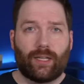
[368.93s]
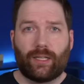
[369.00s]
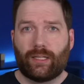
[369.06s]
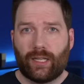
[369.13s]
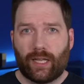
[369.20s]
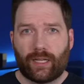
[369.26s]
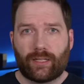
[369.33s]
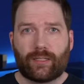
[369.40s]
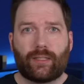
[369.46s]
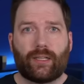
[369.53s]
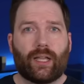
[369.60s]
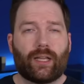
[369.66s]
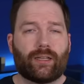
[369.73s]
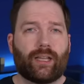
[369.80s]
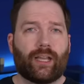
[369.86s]
Yes, he
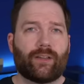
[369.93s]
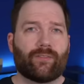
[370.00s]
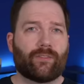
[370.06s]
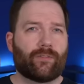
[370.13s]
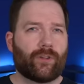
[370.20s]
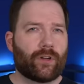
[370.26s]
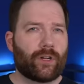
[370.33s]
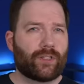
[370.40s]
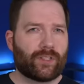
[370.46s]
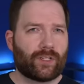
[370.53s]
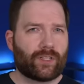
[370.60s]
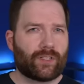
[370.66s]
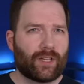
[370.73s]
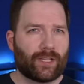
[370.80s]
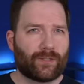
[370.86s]
had to have a very
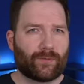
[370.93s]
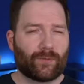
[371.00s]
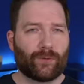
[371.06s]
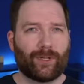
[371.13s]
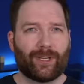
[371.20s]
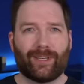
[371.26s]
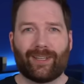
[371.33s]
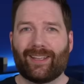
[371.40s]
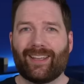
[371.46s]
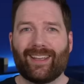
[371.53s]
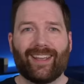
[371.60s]
successful and,